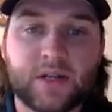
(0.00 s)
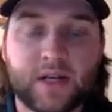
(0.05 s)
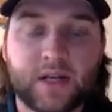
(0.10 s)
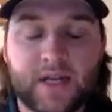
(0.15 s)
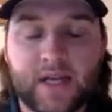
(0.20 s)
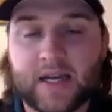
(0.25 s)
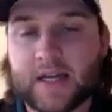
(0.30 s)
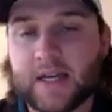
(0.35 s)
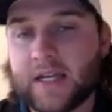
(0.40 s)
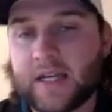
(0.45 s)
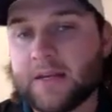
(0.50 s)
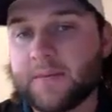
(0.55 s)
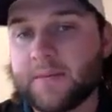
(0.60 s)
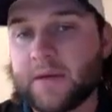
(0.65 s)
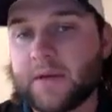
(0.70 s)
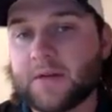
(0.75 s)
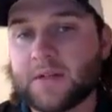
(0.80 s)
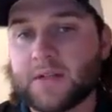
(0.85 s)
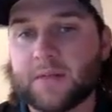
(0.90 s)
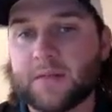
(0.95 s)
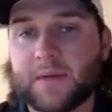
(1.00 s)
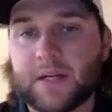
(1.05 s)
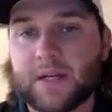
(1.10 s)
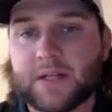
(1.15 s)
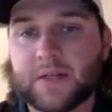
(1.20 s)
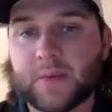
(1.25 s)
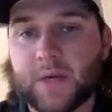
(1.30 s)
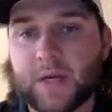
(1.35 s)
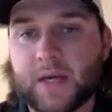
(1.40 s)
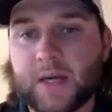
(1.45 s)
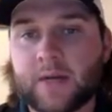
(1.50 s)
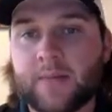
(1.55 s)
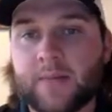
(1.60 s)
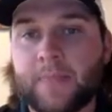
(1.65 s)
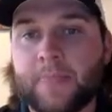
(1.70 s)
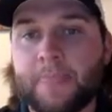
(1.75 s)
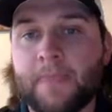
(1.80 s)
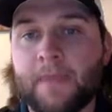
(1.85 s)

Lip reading: Again, email is the best way.